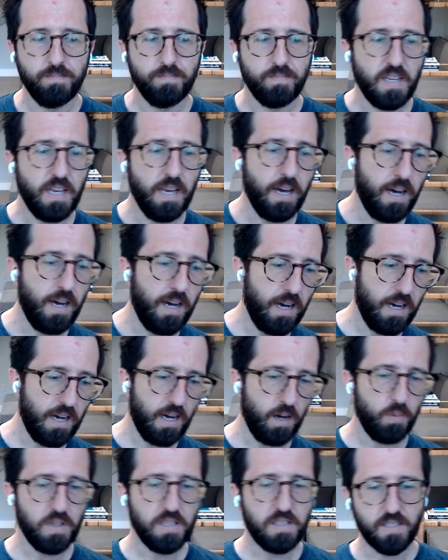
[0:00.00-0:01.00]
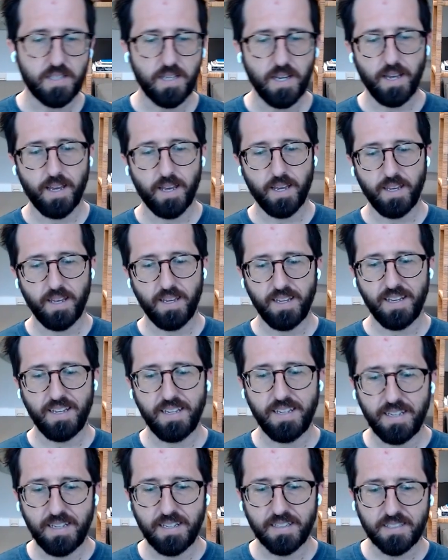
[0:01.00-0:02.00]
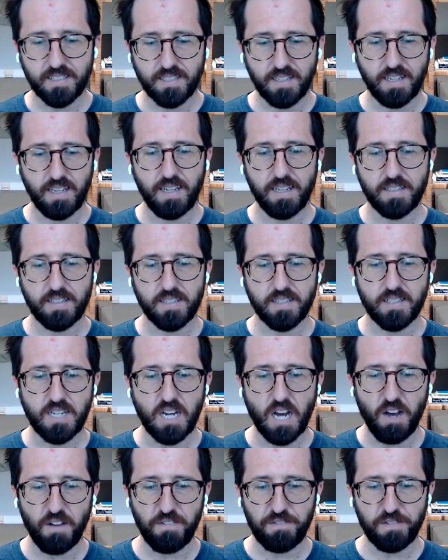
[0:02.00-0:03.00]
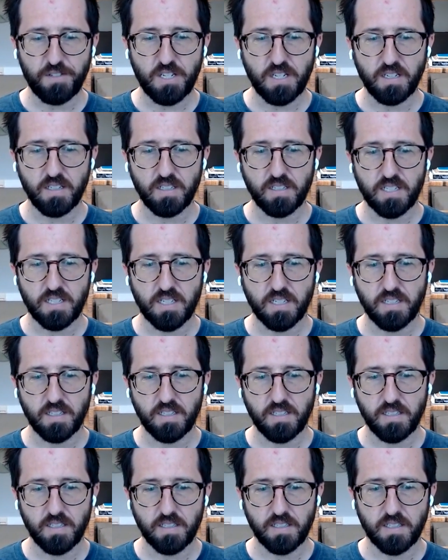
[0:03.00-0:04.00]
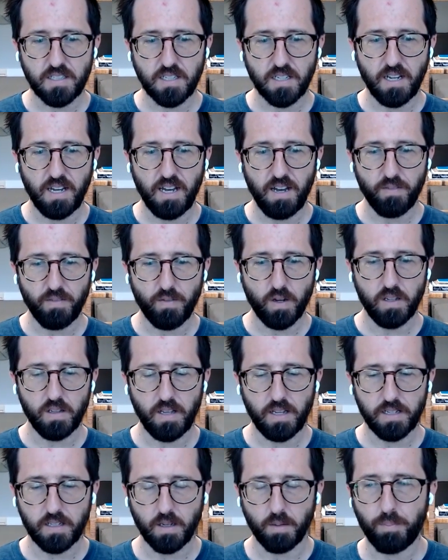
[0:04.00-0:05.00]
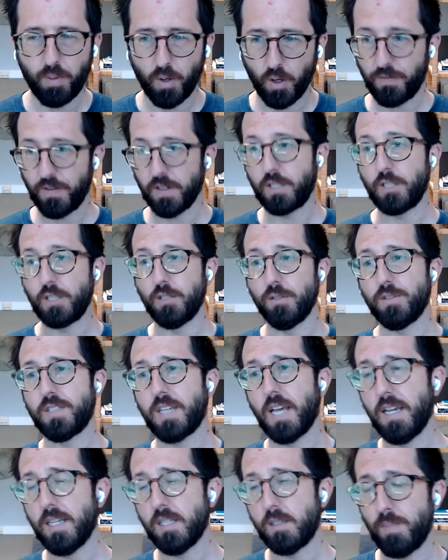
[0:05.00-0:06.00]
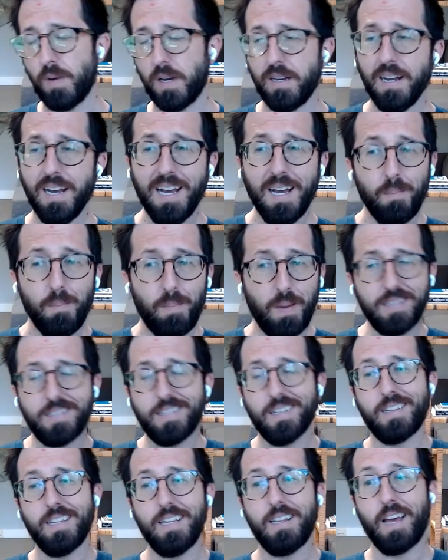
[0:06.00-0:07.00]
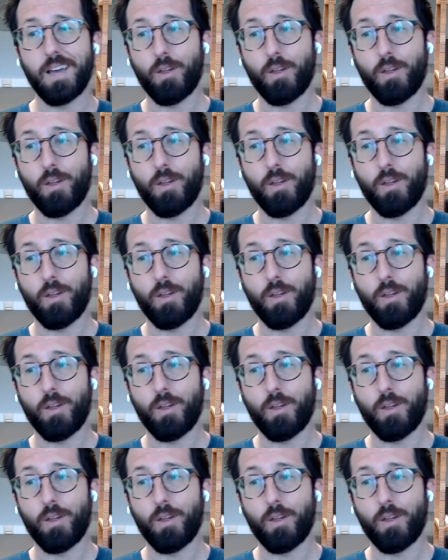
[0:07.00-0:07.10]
Mm-hmm. Yeah, I would say it's it's tough to to to have a like a perfect use case, but yeah.